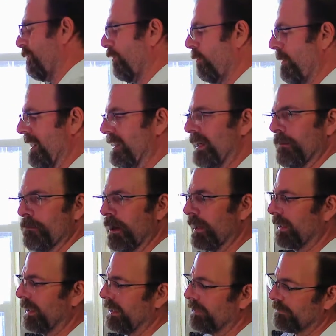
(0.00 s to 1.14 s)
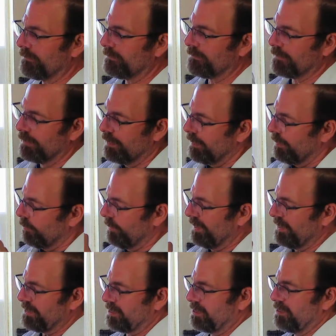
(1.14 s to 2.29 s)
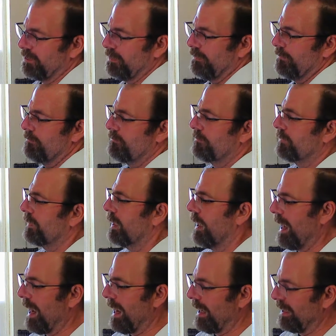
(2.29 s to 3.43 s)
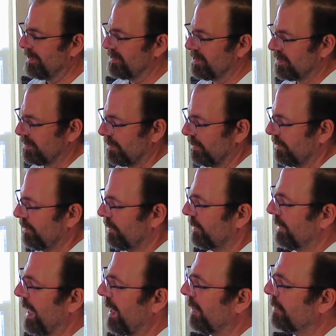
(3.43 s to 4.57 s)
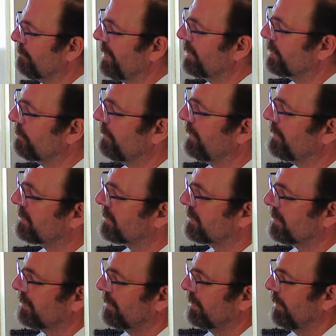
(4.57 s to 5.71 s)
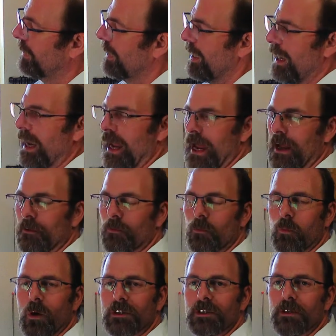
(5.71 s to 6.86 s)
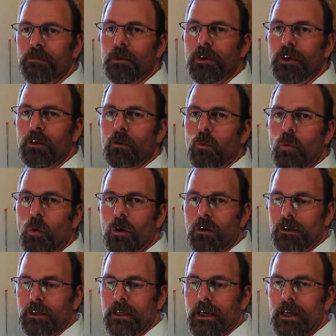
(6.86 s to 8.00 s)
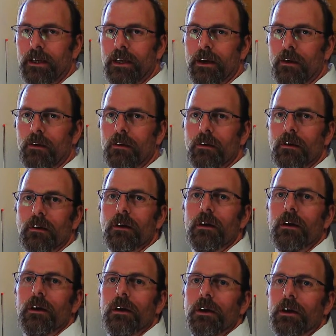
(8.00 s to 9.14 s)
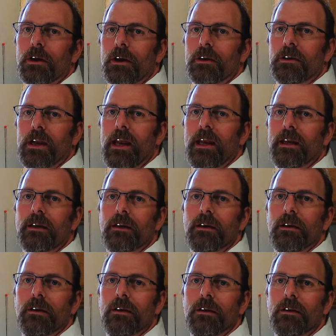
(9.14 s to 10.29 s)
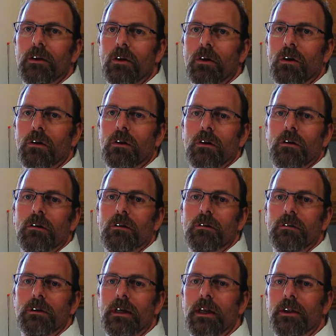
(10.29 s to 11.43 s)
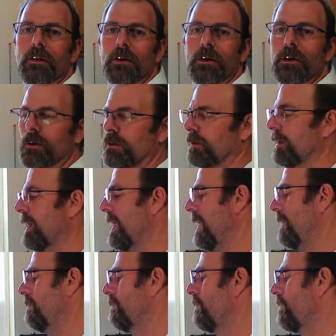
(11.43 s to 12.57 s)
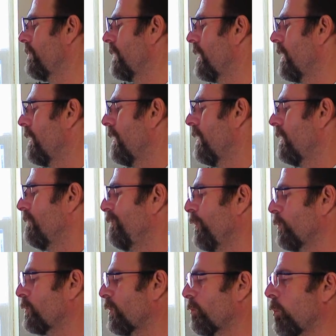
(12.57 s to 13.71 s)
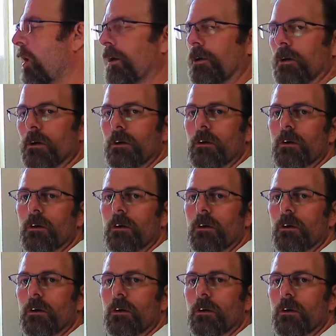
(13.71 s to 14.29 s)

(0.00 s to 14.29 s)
fermenting bucket, which has your gallon measurements, and once you put your wort in here, you're going to take your either your filtered water